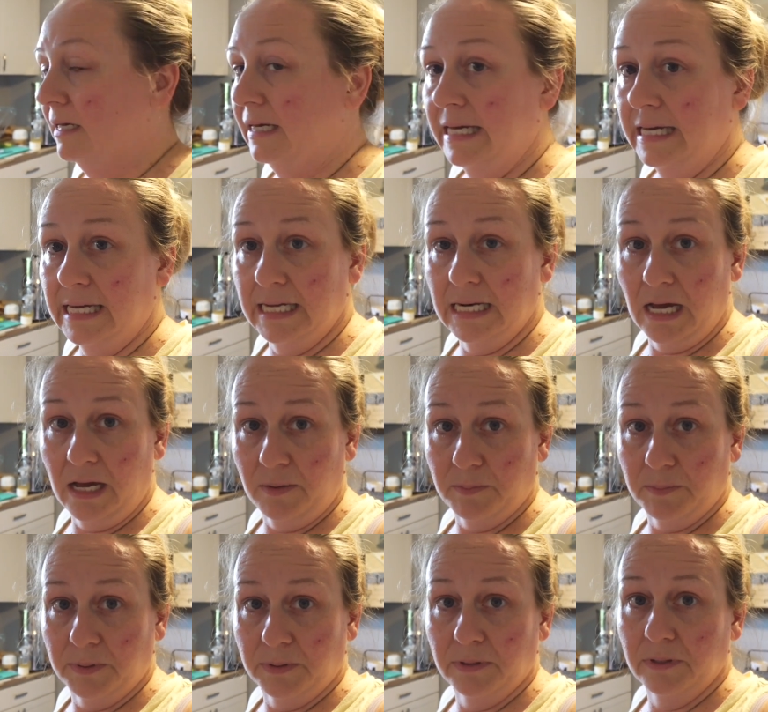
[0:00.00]
heat up,
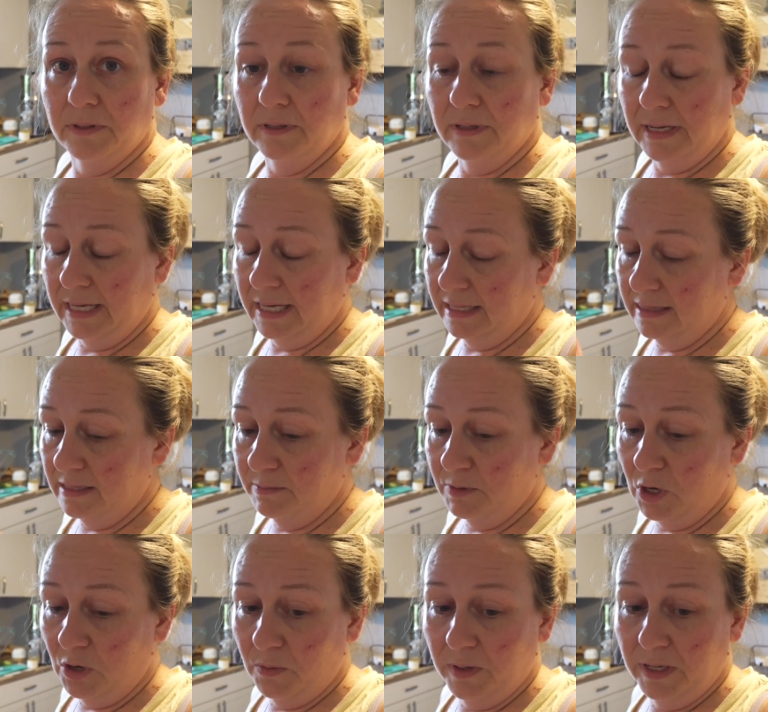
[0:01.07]
and get them
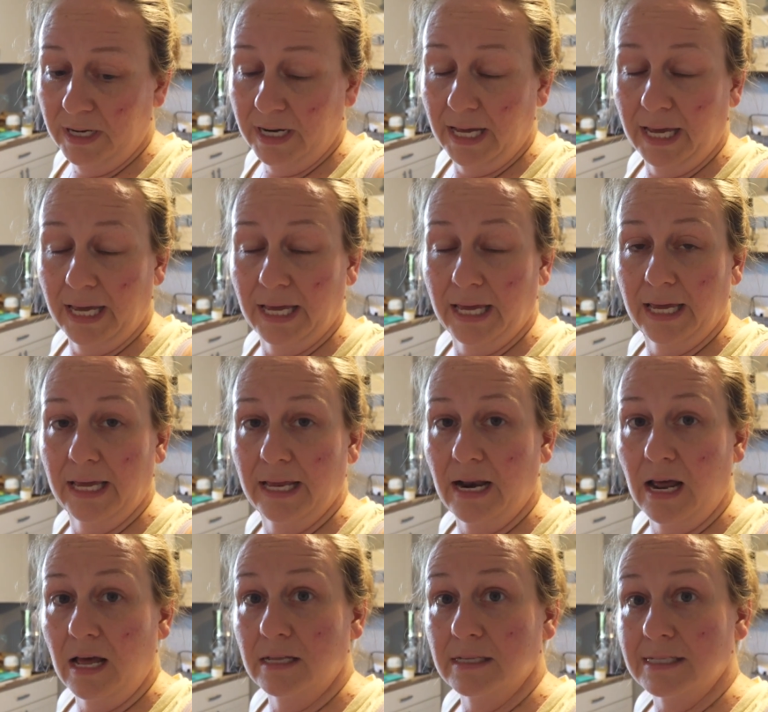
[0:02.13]
going, and
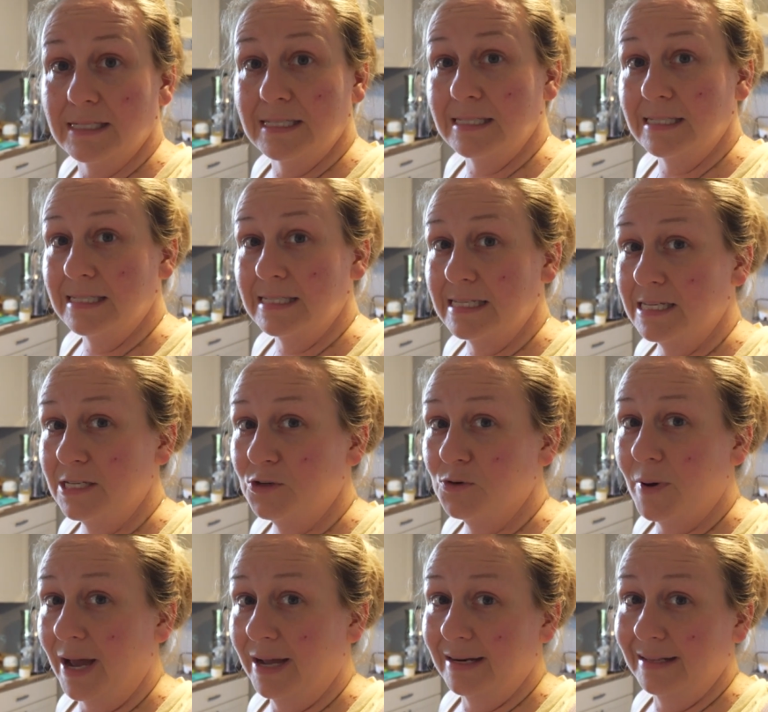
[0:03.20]
I'll see you
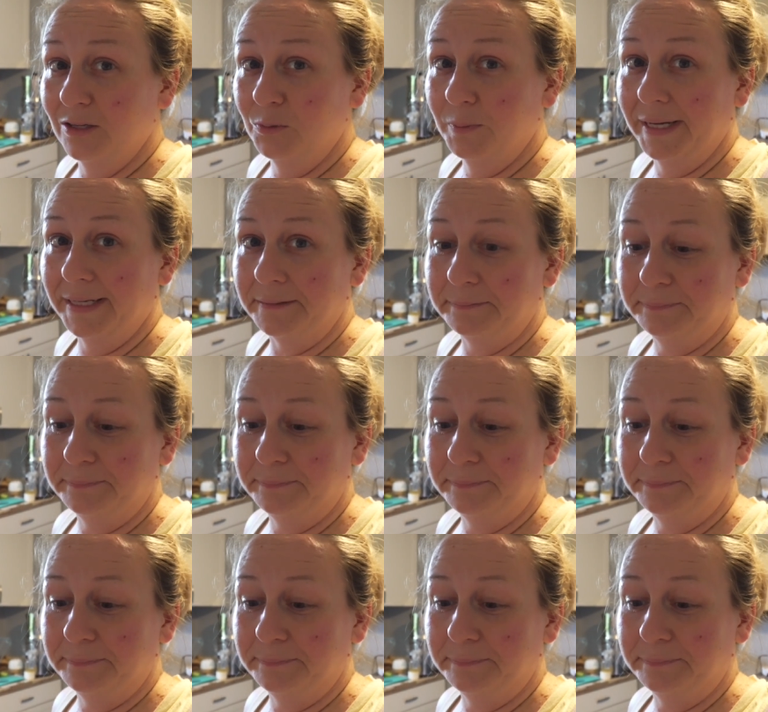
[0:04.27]
back in a little bit.